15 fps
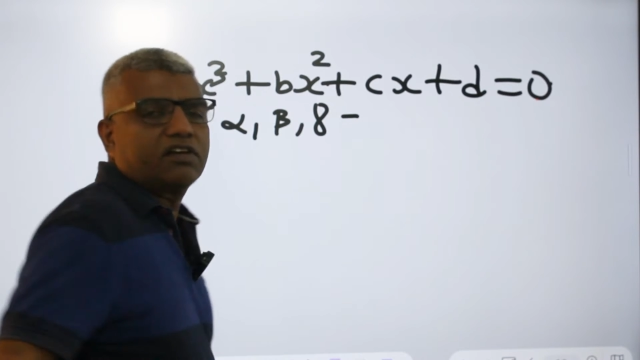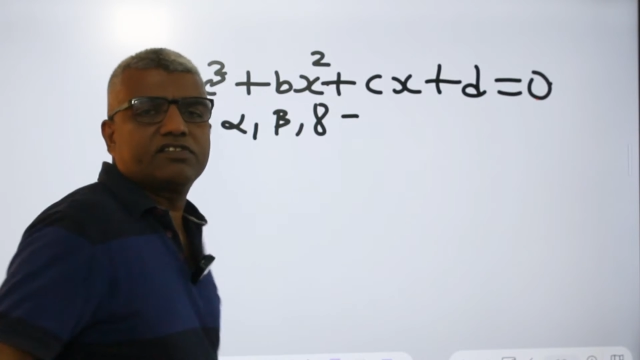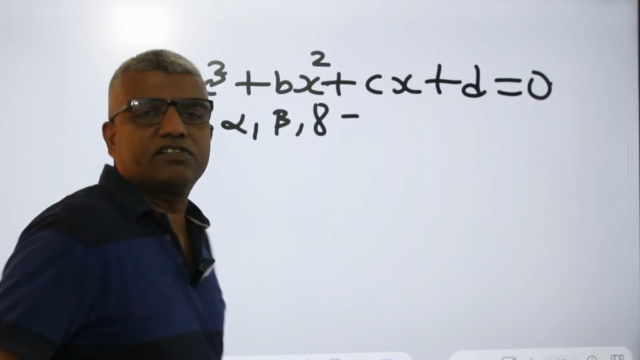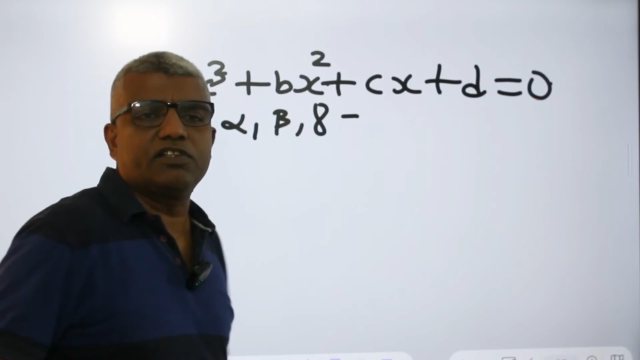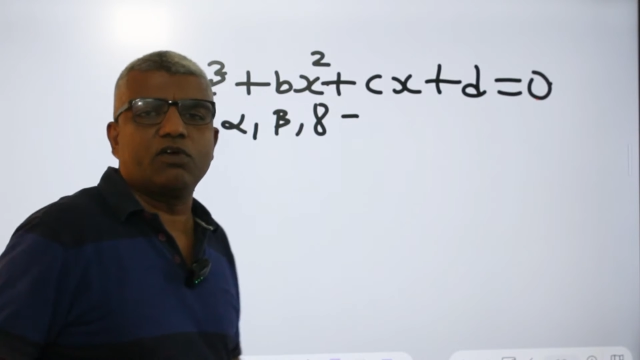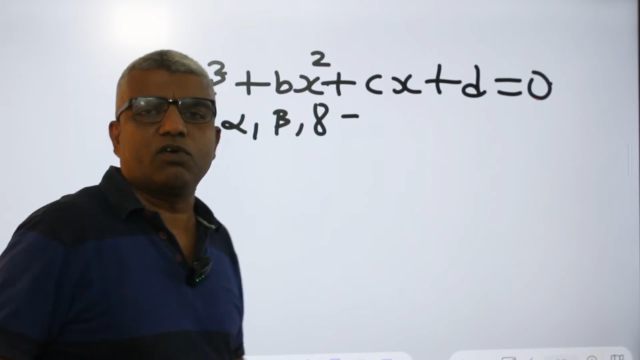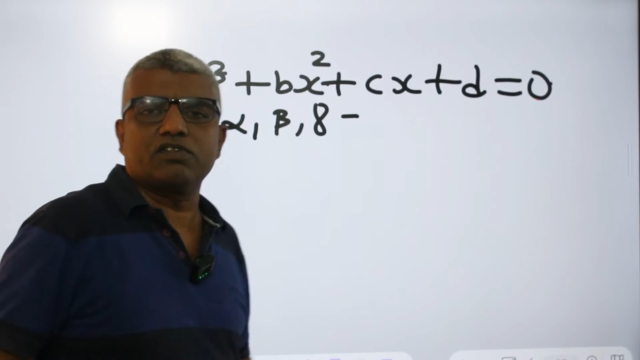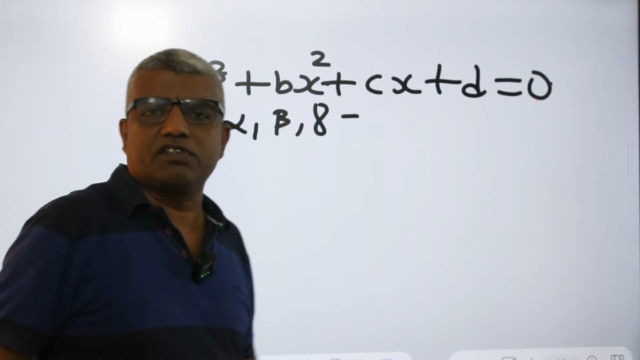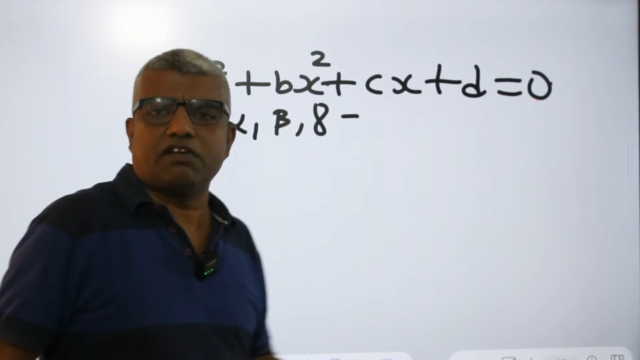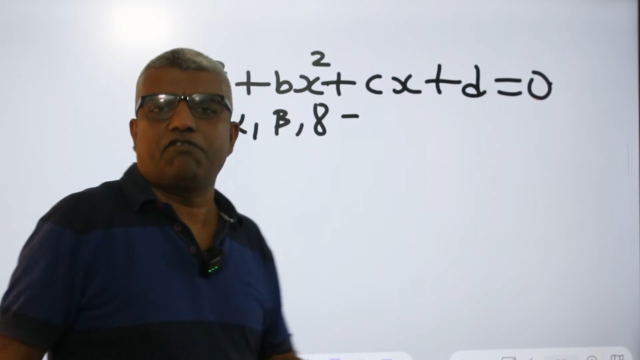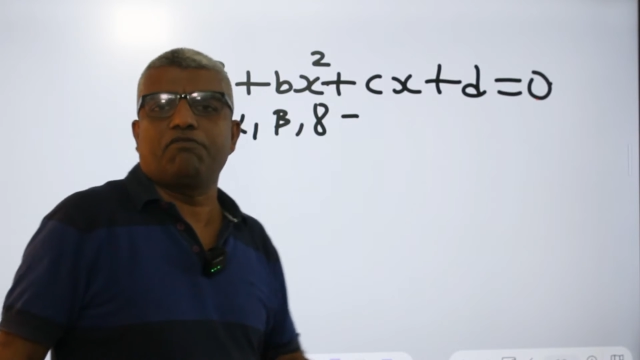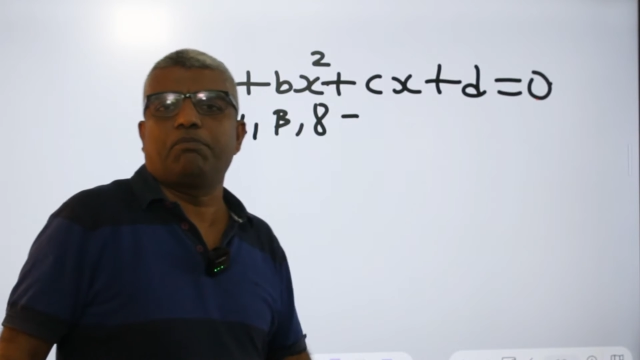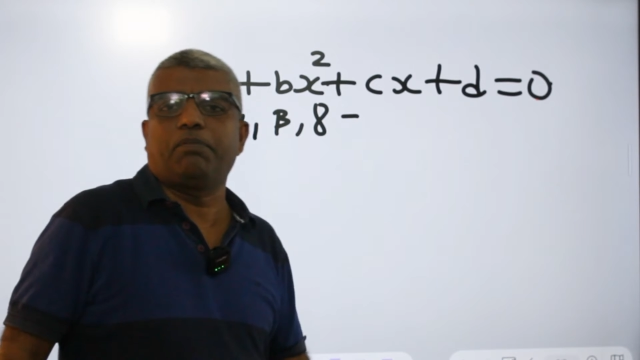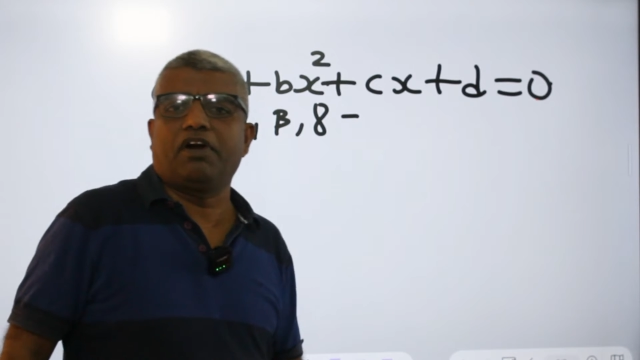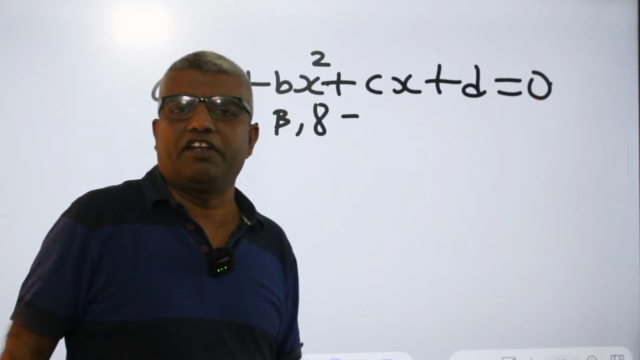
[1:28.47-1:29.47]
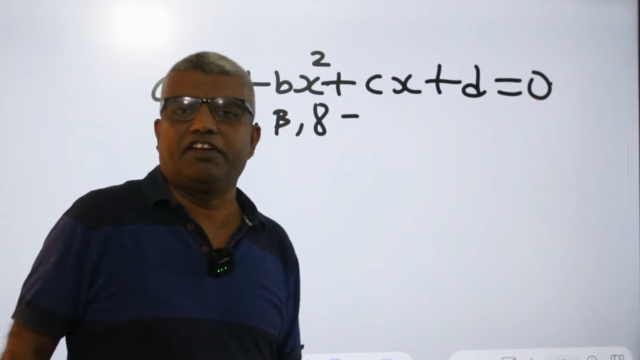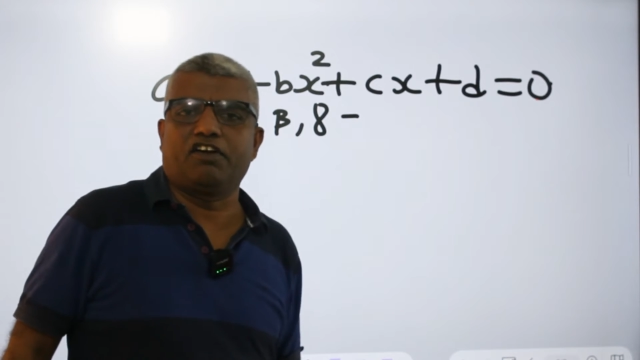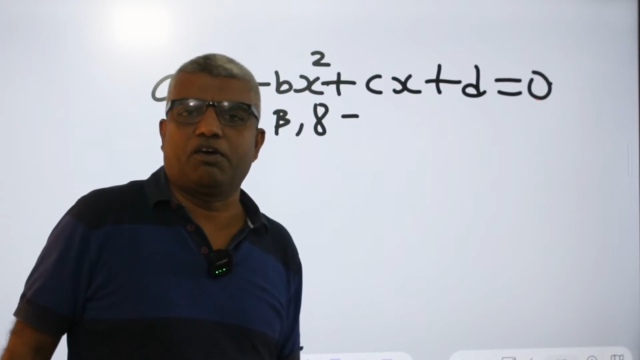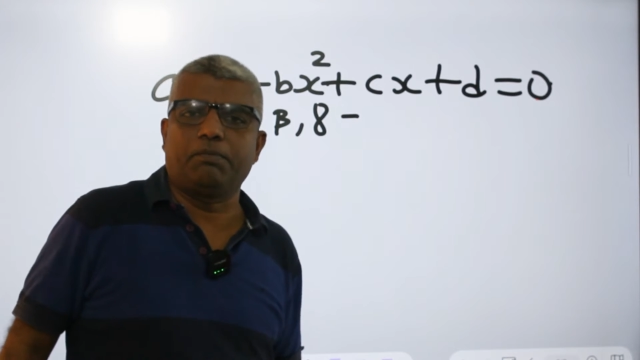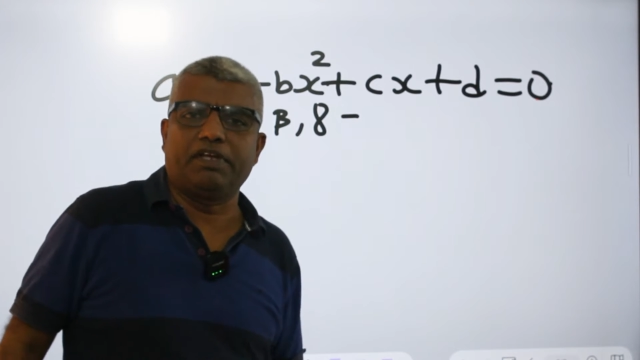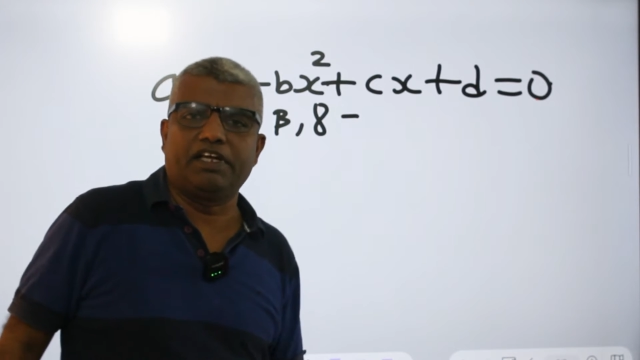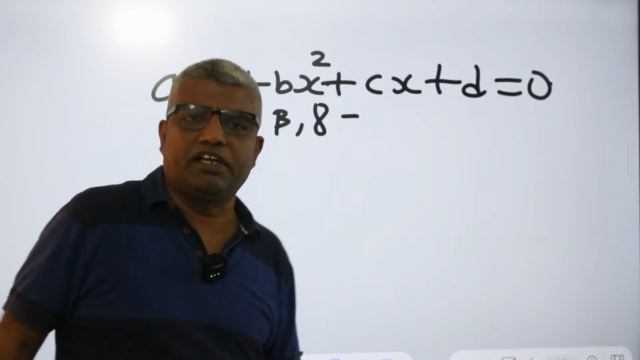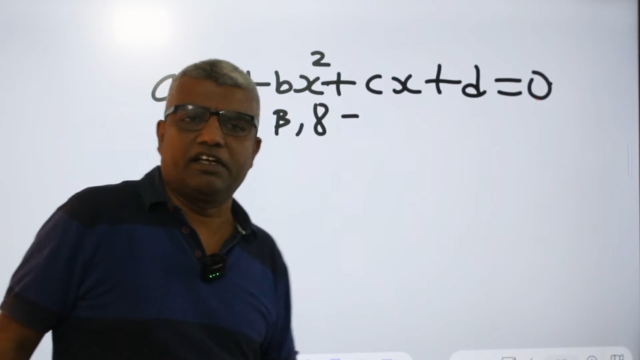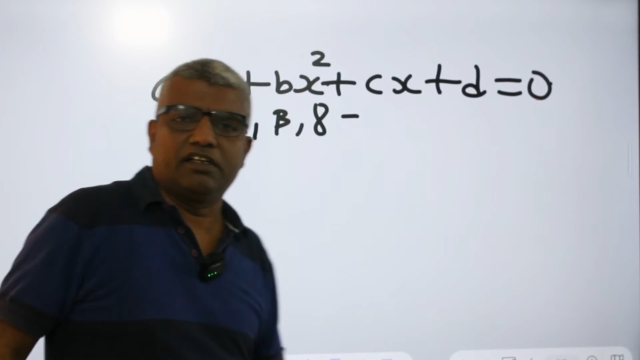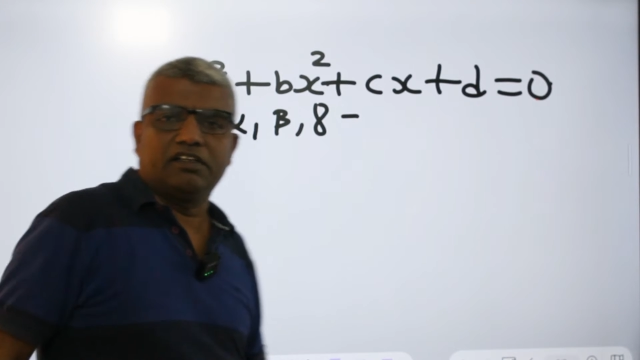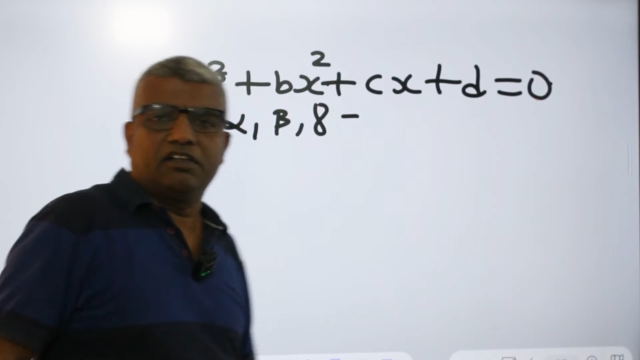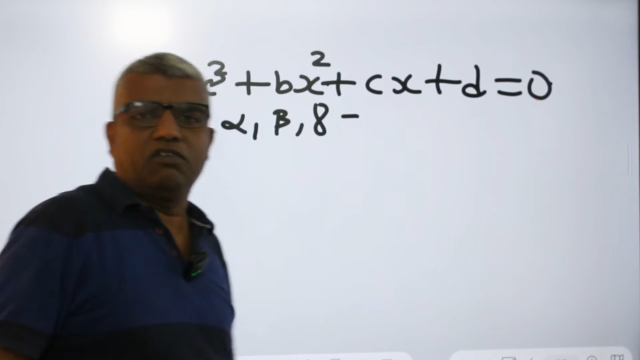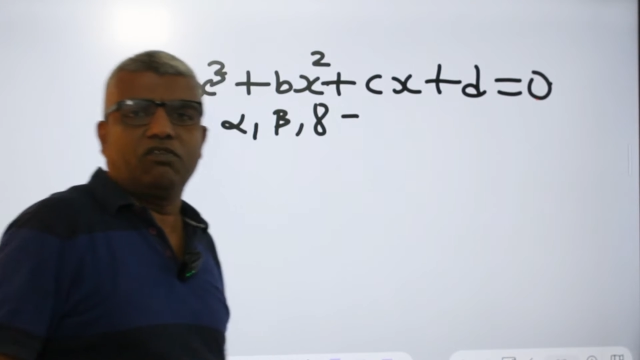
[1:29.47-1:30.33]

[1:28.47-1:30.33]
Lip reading: zeros of polynomial.